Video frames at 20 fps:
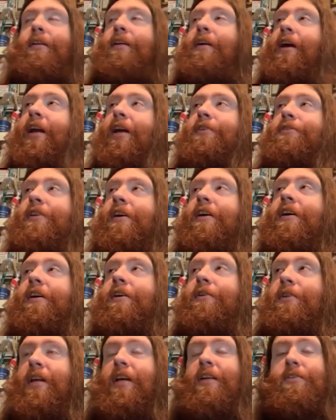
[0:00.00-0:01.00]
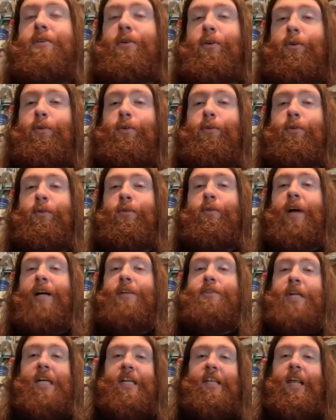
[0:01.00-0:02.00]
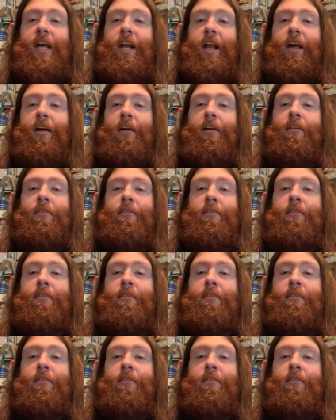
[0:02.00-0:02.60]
and I was like, oh, well, that's cool. I'll check that out.